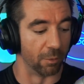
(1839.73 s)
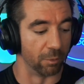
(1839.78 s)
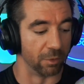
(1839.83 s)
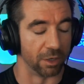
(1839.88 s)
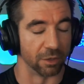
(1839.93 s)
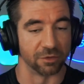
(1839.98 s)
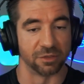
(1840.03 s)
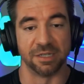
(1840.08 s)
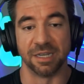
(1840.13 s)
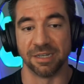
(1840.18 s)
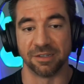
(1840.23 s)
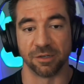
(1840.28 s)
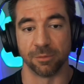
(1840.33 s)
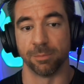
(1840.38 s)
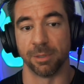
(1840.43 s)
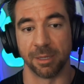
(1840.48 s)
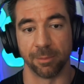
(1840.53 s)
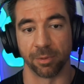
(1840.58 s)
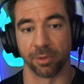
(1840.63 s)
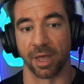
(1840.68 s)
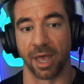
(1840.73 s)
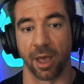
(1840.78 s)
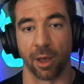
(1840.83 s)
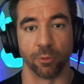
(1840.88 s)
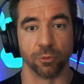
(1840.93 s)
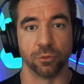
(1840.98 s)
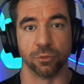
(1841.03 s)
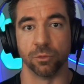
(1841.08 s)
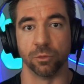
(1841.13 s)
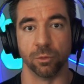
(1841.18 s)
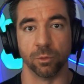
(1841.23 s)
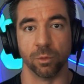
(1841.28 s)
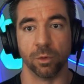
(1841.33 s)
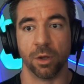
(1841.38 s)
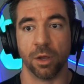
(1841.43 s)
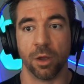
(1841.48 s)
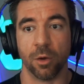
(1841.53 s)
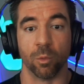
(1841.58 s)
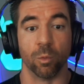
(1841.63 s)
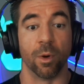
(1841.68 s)
we are teaching people how to
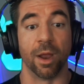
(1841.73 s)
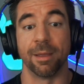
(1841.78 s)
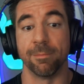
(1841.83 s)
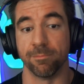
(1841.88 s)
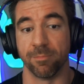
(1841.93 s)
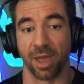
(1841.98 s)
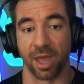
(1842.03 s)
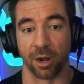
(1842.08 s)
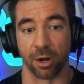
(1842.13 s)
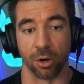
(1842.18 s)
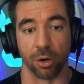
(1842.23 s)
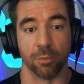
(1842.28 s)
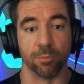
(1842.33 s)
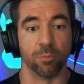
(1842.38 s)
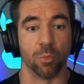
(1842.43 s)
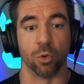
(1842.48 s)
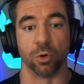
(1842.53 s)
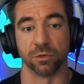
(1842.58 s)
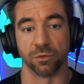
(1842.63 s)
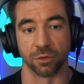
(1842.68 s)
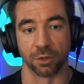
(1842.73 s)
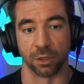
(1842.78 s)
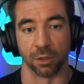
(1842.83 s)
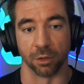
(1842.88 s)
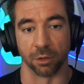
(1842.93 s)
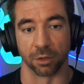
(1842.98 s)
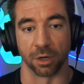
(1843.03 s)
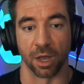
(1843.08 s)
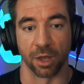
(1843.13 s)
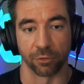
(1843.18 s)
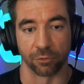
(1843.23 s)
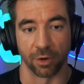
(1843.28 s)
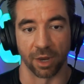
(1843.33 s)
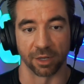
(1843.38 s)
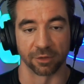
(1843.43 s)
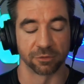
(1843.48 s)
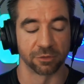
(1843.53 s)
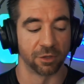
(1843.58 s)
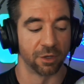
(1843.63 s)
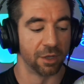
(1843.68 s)
write better, more secure
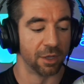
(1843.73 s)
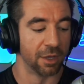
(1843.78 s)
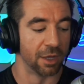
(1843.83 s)
contracts